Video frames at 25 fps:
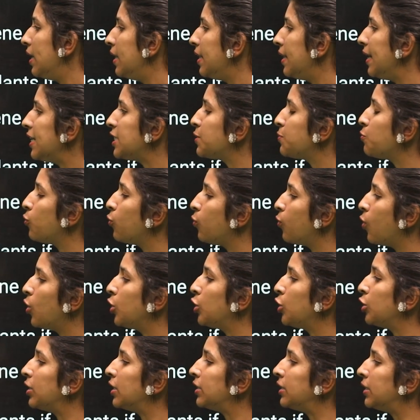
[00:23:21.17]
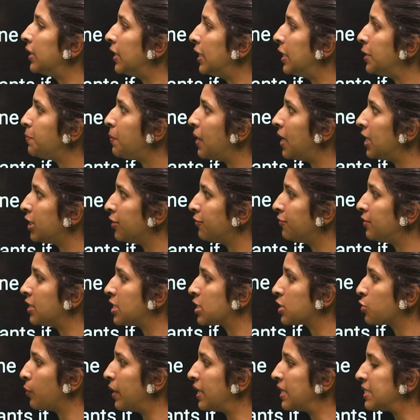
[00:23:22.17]
let's move on to the third part of
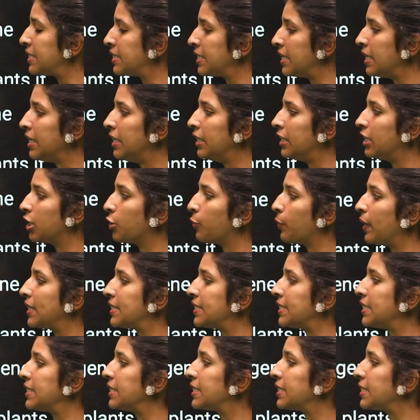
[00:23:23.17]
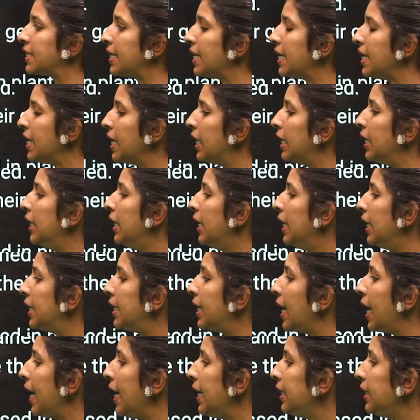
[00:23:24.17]
this question, the question C.
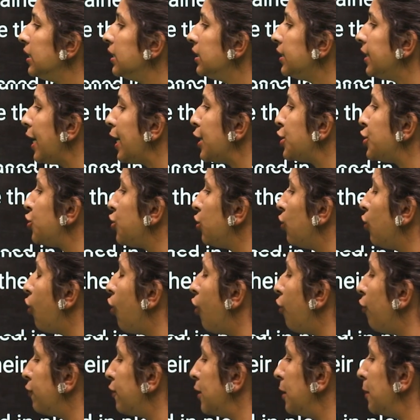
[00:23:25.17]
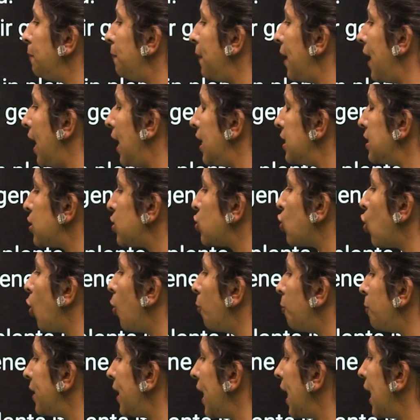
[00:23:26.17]
Write the ratio of the plants
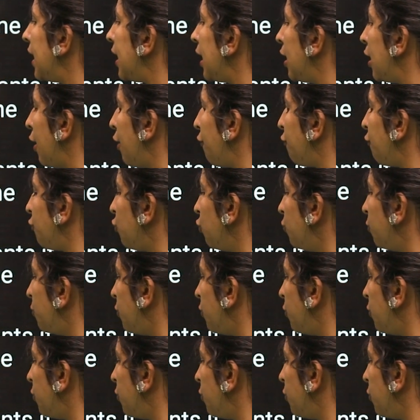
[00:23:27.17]
obtained in F2